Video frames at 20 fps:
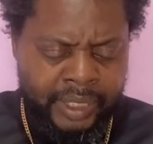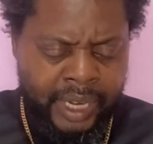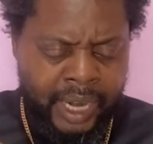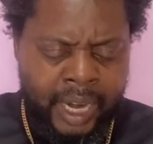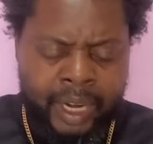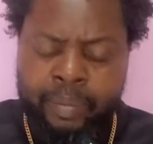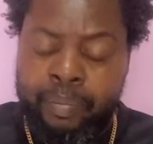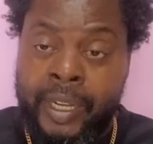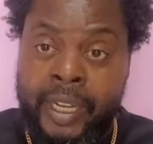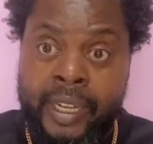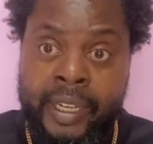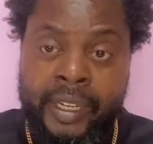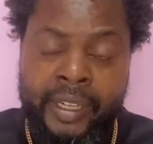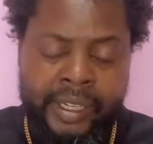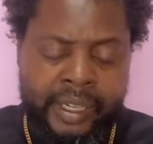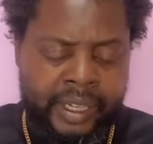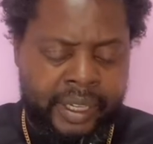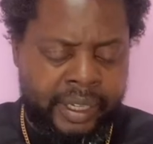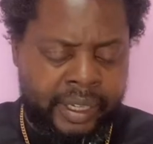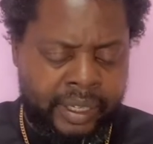
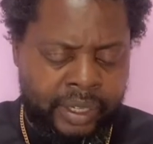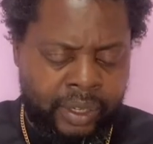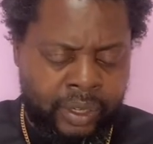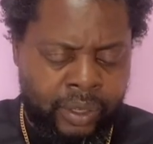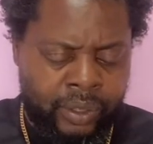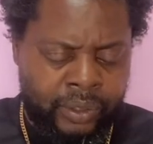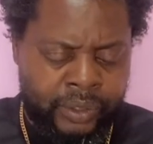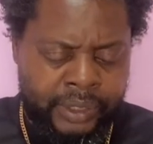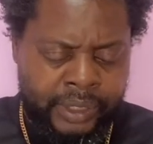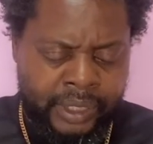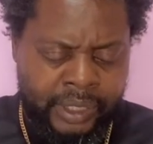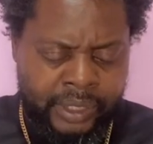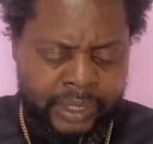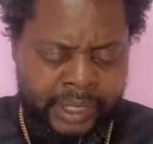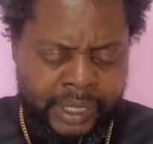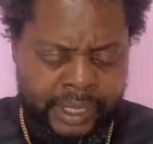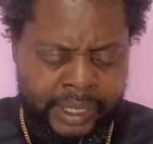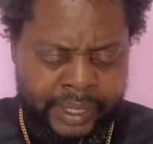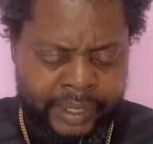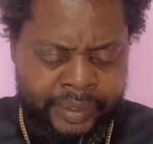Albania,
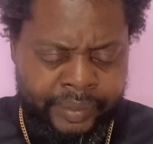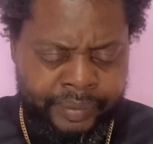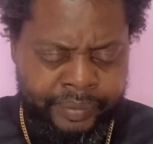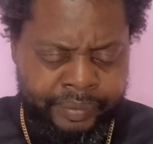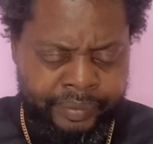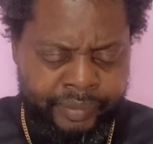Algeria,